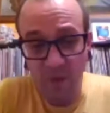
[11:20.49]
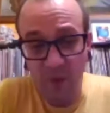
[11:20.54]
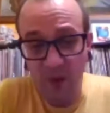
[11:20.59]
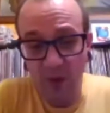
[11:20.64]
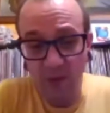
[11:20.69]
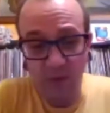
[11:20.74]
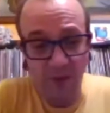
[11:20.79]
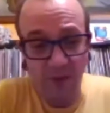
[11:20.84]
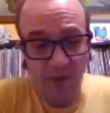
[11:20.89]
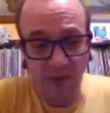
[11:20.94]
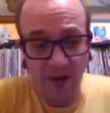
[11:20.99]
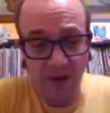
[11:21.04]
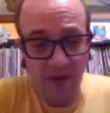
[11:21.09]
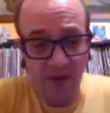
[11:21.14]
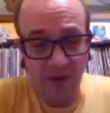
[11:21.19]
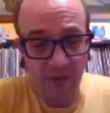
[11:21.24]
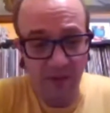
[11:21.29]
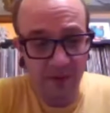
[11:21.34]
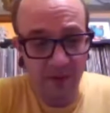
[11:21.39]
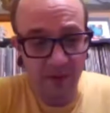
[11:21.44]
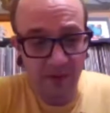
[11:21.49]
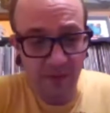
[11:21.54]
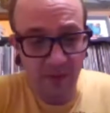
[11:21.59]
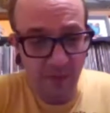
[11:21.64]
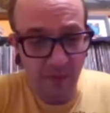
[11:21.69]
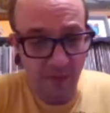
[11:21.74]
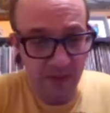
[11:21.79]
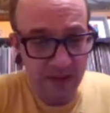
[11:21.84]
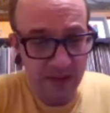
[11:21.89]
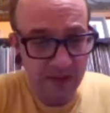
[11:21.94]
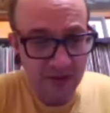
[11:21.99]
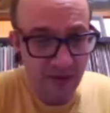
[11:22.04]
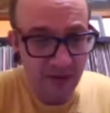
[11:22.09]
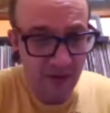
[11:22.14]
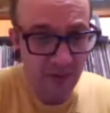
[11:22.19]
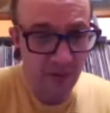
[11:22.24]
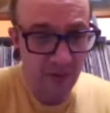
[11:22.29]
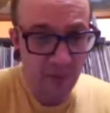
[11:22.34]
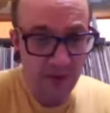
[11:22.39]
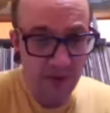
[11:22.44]
folks we're friends with that we played
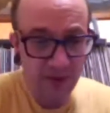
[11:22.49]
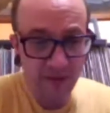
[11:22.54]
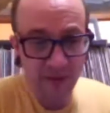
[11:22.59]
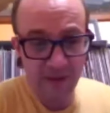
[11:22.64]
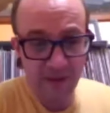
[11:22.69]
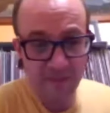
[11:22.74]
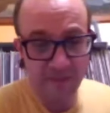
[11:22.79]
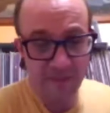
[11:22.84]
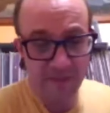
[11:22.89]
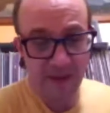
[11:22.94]
shows with,